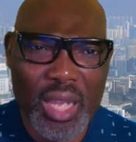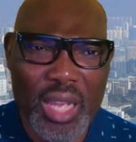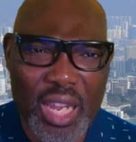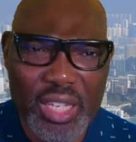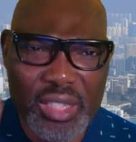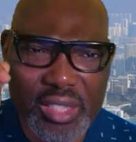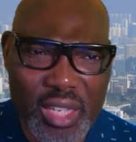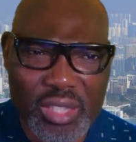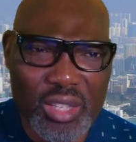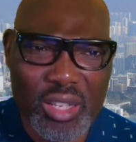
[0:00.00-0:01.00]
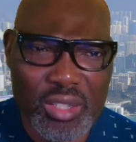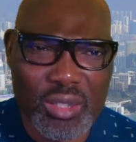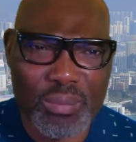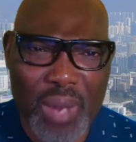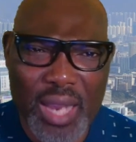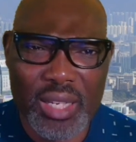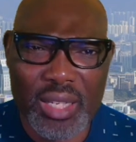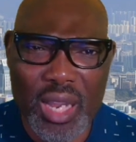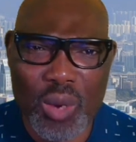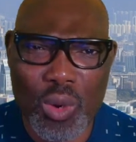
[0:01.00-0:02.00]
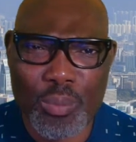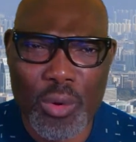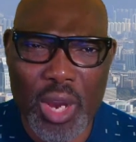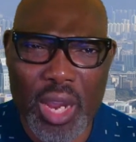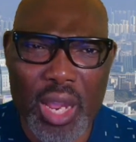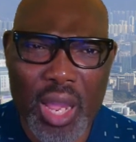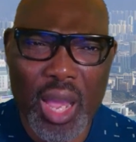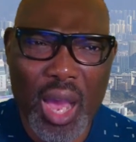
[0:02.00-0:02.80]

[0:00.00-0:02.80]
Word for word: In Jesus' mighty name we pray.